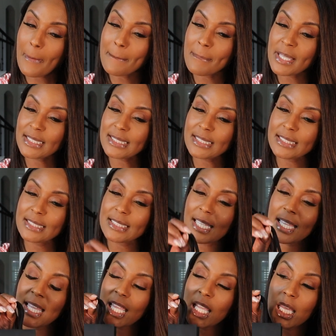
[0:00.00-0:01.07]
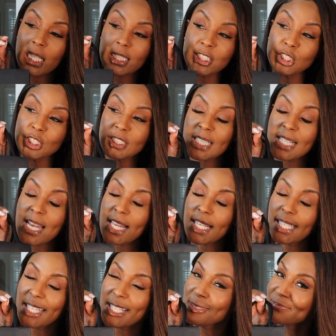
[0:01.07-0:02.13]
Miss
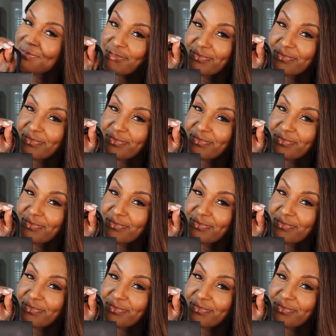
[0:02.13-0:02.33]
Chanelle.